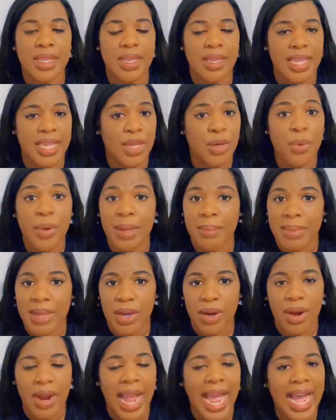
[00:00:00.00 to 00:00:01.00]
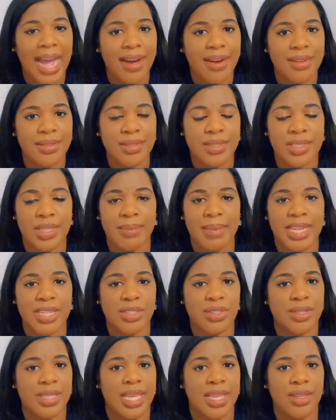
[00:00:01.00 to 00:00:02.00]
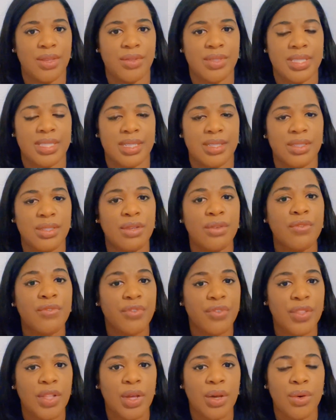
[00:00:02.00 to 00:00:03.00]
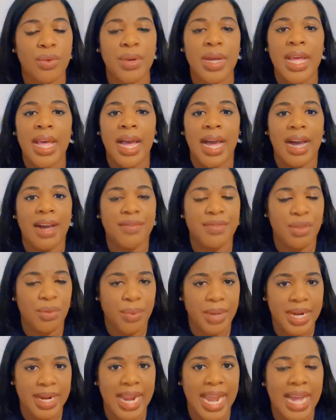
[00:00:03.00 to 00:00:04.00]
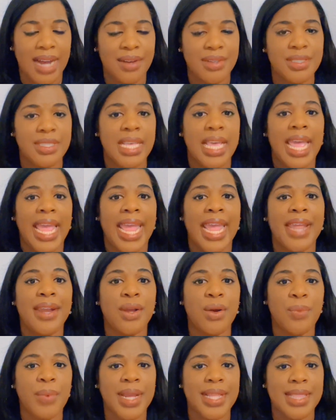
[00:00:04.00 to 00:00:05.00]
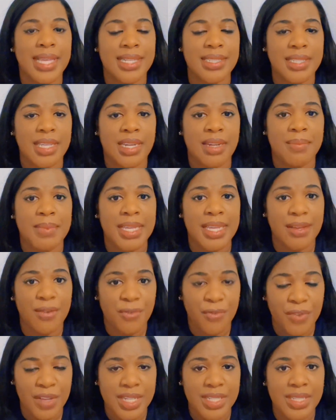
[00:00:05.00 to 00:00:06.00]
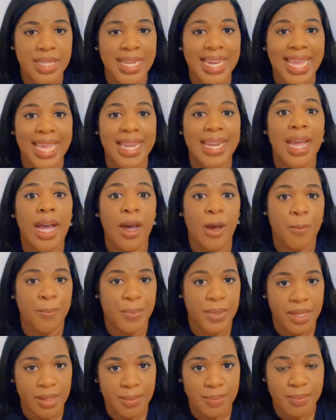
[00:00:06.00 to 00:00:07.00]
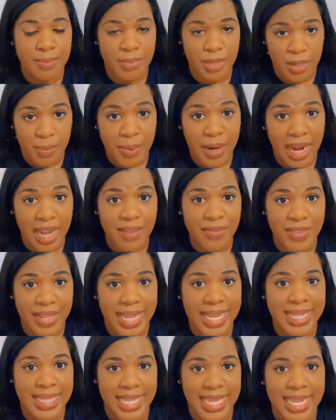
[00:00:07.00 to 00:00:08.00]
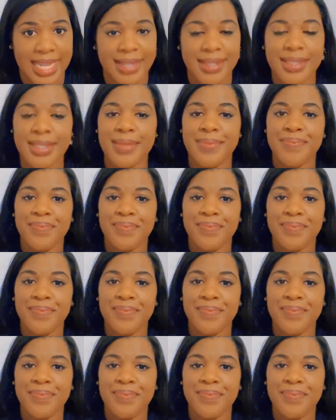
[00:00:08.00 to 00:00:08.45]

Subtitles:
equipment, or how to make sure they use this new flow of the warehouse in a way that's going to be efficient and up your profit in the end.